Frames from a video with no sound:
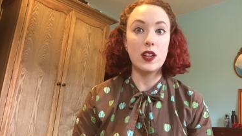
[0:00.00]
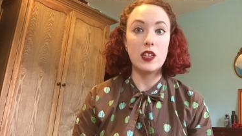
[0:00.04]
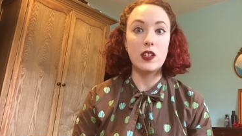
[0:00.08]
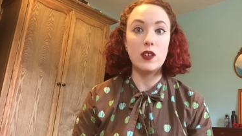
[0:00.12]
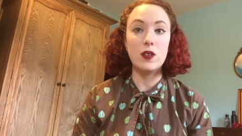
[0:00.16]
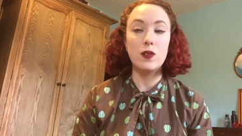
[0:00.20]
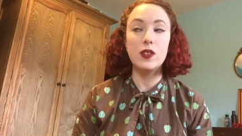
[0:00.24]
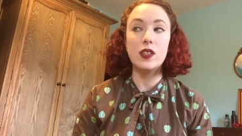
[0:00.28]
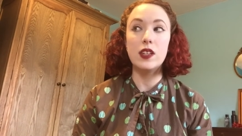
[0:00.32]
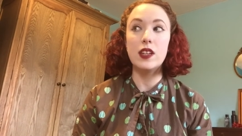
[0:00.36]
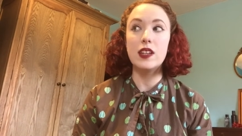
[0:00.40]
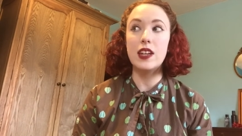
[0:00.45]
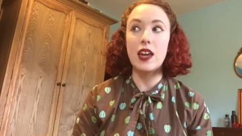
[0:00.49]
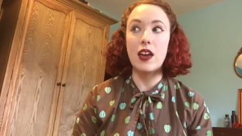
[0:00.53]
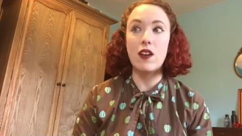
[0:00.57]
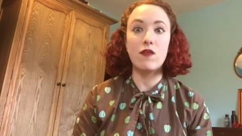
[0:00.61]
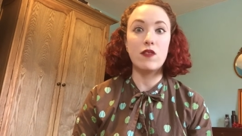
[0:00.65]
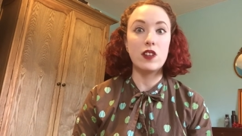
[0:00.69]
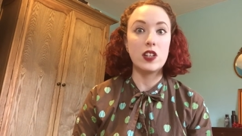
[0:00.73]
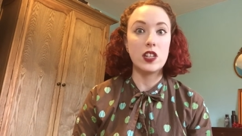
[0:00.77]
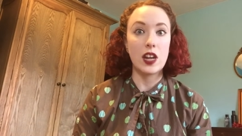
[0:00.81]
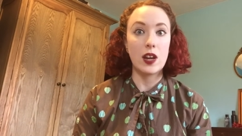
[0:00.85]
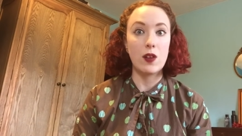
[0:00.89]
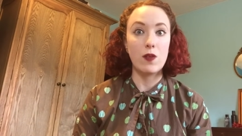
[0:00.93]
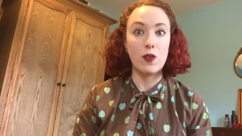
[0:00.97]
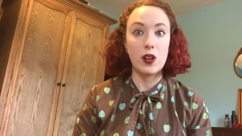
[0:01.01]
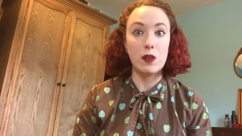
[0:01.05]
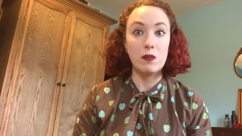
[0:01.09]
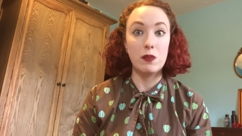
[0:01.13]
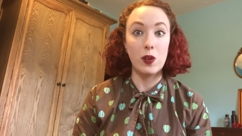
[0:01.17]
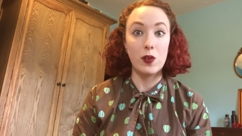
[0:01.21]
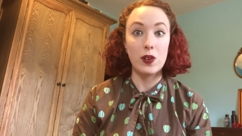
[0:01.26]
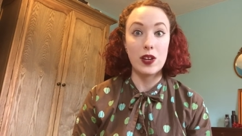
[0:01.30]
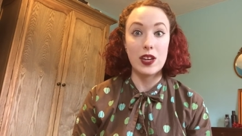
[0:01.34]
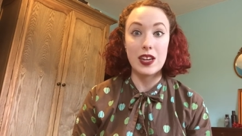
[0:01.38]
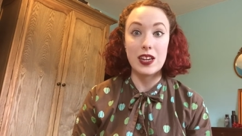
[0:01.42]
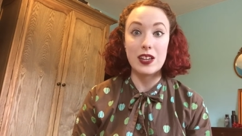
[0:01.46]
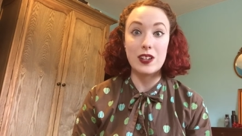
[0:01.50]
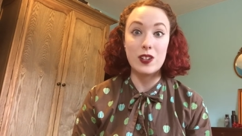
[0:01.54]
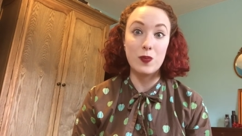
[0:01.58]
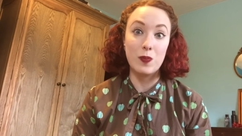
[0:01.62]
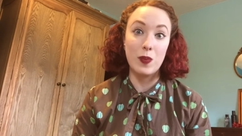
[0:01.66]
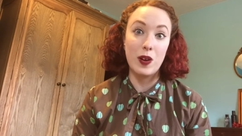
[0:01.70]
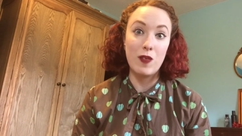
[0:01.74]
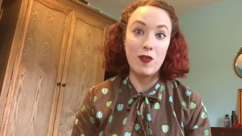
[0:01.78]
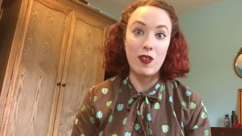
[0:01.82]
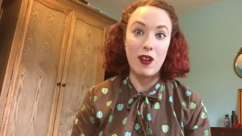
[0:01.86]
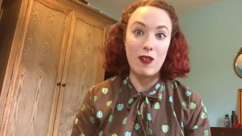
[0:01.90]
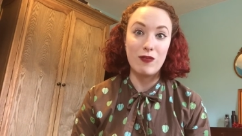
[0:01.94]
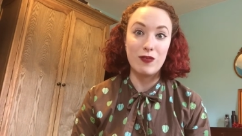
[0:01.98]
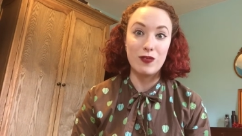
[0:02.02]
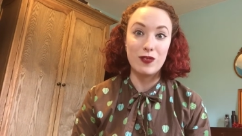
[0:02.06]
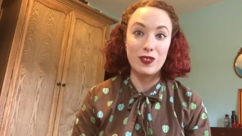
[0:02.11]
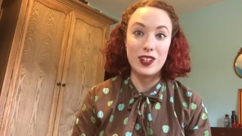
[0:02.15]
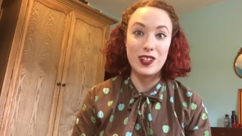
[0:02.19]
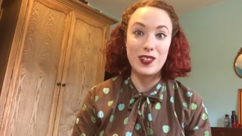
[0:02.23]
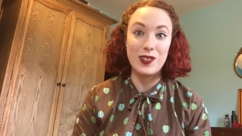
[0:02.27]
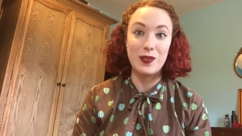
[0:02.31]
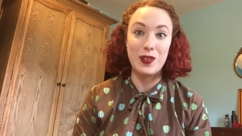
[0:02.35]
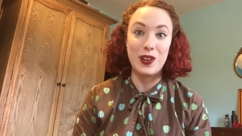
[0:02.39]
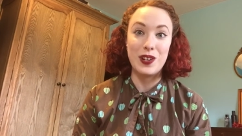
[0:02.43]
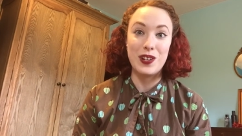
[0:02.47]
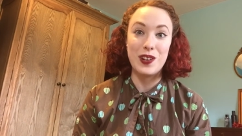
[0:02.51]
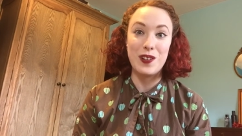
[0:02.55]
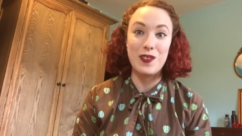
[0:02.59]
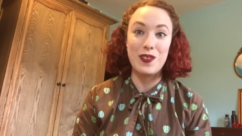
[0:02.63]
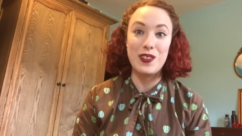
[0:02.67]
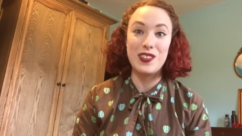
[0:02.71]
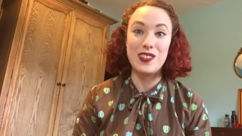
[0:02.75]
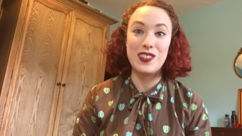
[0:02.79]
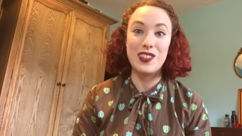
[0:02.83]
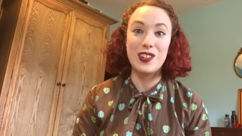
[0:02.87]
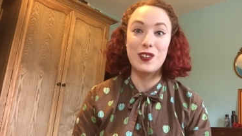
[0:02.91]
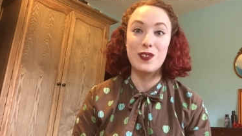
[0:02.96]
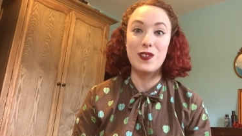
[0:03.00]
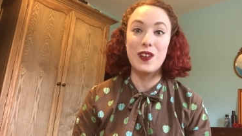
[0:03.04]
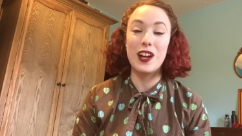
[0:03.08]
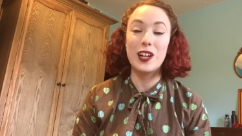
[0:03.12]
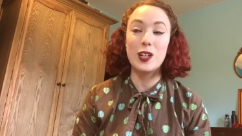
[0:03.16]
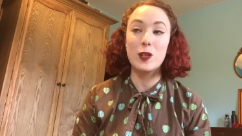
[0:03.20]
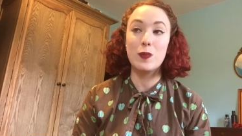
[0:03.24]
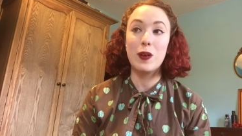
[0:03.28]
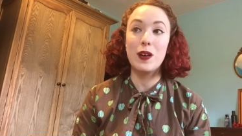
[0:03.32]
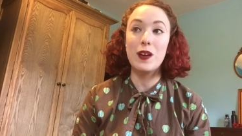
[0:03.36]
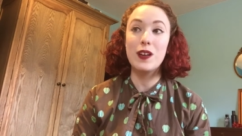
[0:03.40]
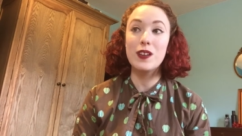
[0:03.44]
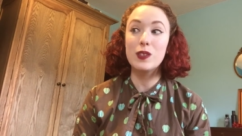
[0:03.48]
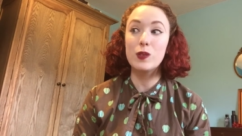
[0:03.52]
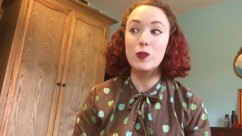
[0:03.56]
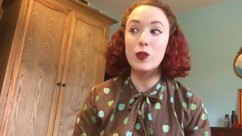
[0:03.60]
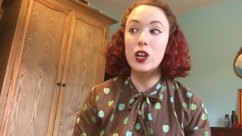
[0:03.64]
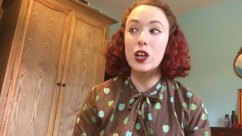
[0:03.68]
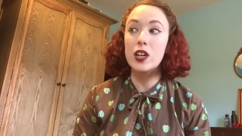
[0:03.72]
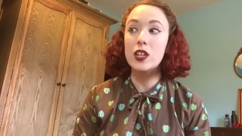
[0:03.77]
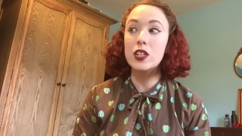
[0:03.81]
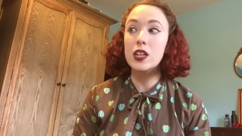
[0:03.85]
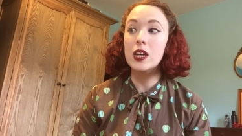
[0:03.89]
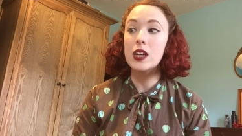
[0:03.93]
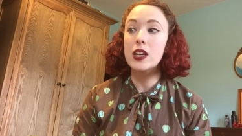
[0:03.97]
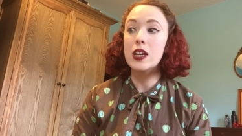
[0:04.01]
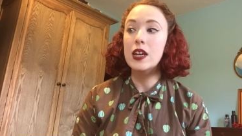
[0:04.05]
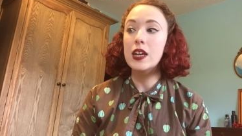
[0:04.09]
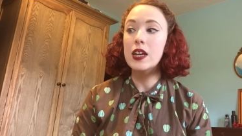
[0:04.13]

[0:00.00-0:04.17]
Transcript: I use it every day when I'm logging into my Ravelry, so I know it's the correct password.